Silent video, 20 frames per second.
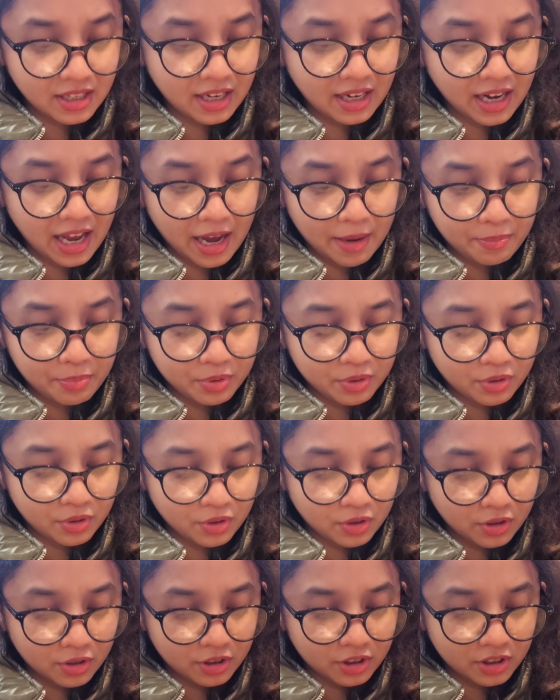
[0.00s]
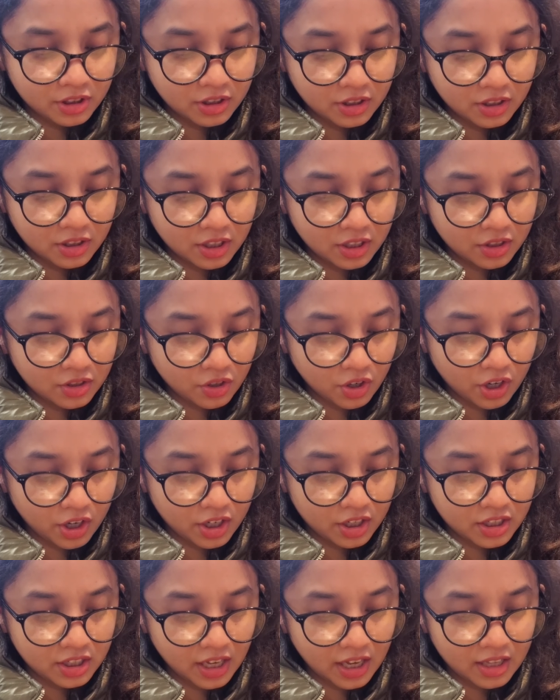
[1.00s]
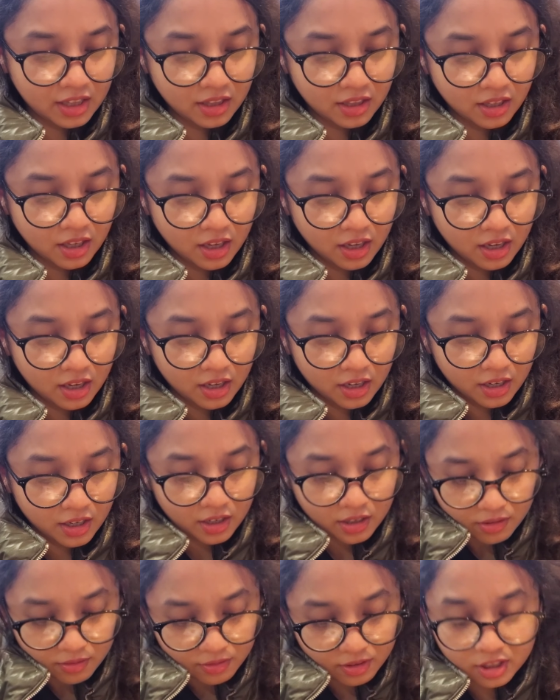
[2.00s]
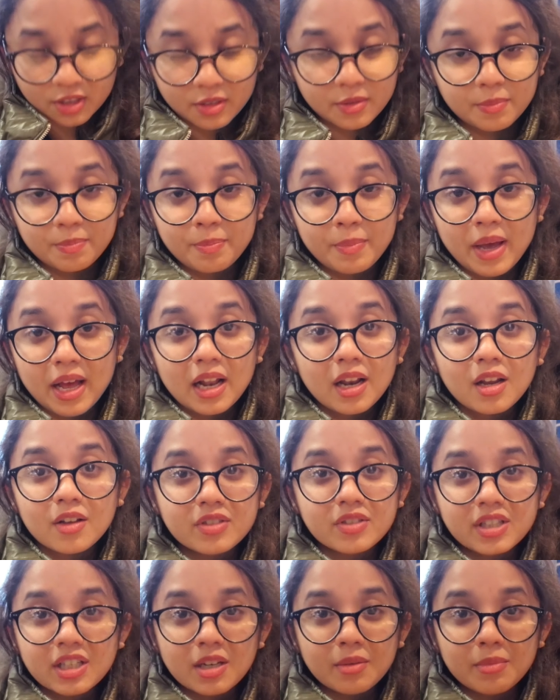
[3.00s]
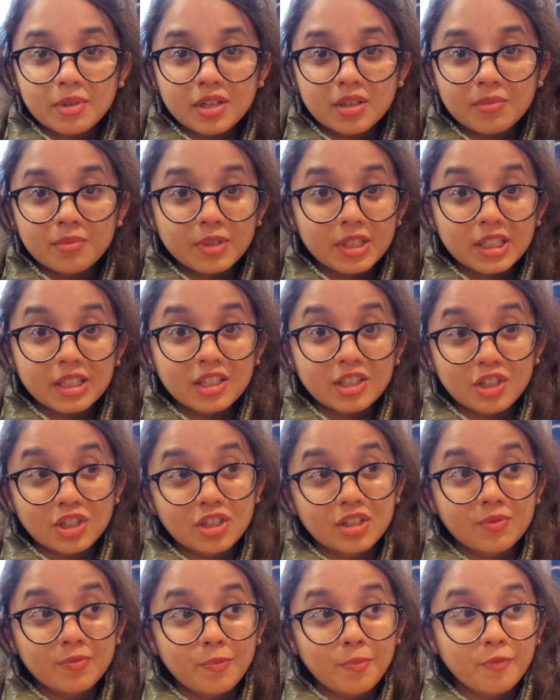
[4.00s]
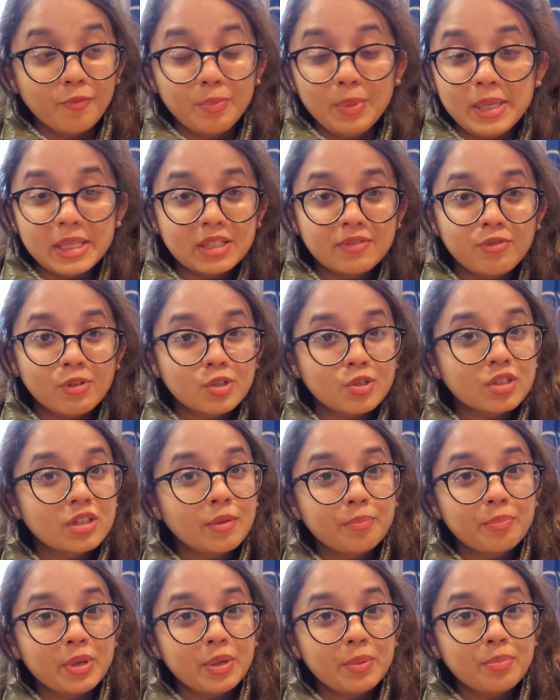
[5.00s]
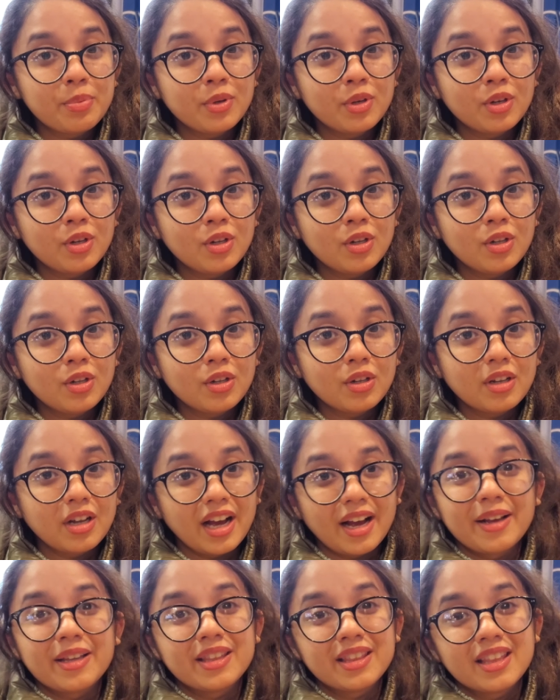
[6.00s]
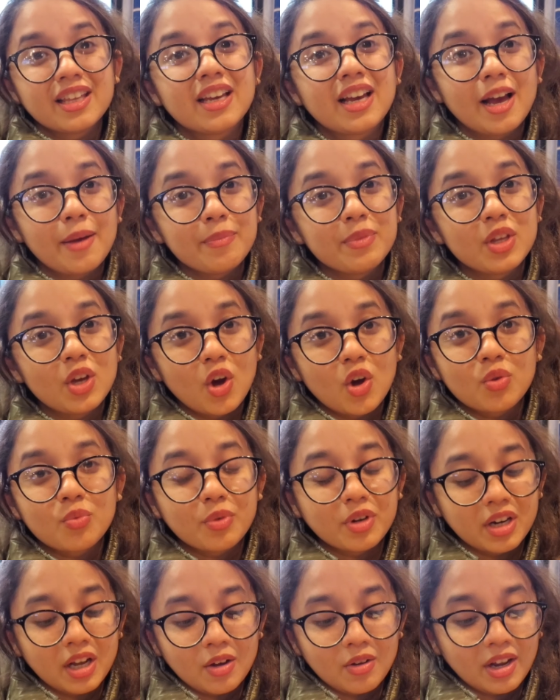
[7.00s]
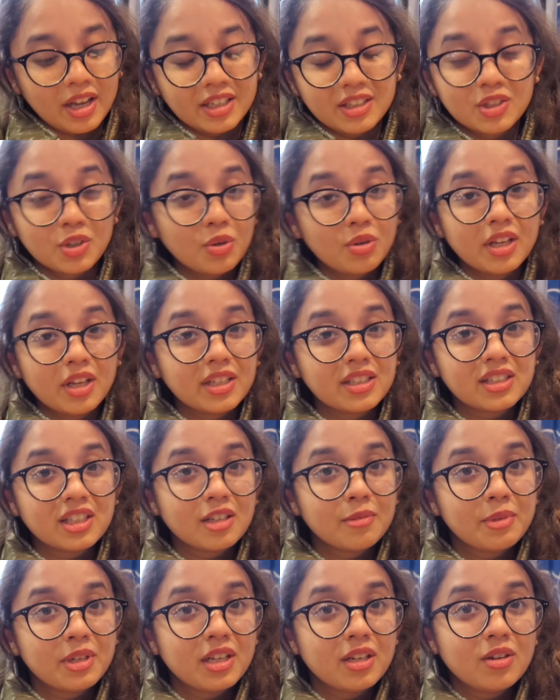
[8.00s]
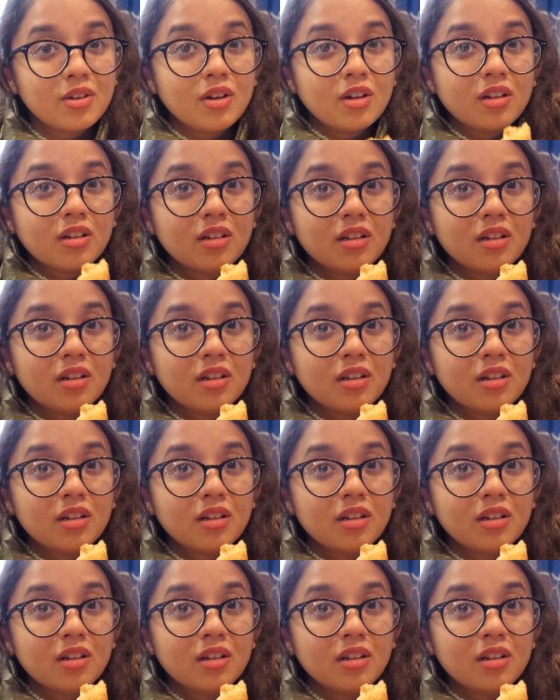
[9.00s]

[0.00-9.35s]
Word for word: and apple dessert and the smell of cinnamon is just blissful to some people. I think I'm the odd one out. I don't like cinnamon at all.